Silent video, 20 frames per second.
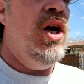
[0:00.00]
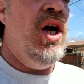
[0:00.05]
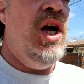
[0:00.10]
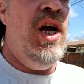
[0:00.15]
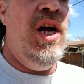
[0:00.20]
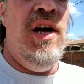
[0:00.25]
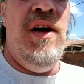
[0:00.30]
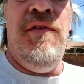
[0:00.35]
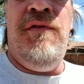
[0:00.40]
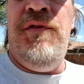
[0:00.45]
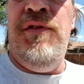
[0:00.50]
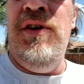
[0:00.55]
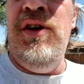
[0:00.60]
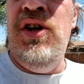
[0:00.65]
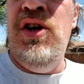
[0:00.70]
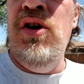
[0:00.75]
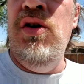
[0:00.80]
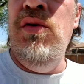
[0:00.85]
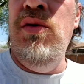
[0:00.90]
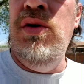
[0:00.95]
if
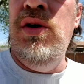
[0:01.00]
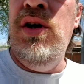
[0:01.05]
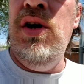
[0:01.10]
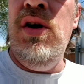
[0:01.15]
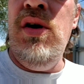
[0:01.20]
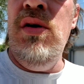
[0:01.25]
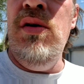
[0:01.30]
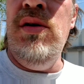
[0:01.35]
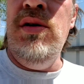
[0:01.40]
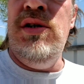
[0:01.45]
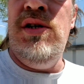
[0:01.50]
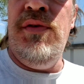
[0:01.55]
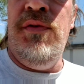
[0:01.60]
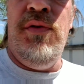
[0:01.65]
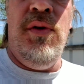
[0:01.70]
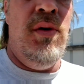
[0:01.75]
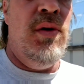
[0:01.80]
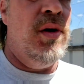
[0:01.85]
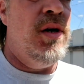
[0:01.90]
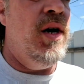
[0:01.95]
you use
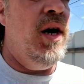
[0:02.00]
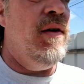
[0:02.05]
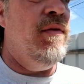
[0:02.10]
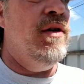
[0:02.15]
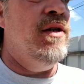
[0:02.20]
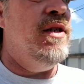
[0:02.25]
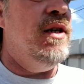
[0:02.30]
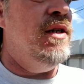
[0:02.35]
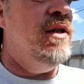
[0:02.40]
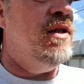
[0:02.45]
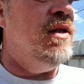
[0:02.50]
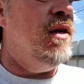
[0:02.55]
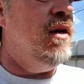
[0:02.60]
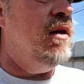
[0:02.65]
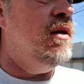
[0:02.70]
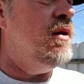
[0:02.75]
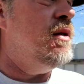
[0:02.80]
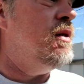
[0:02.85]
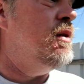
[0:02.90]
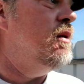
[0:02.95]
full coverage
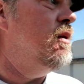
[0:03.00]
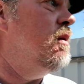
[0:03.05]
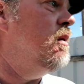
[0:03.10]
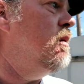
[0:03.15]
insurance